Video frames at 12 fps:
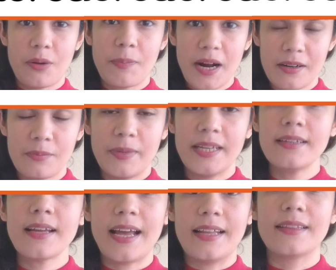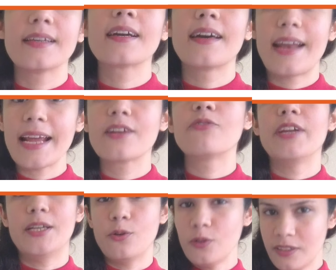your apartment and the correct
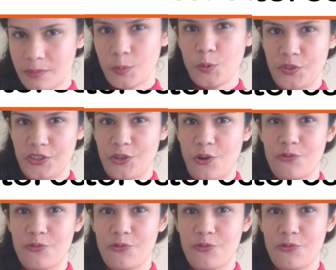way to dispose it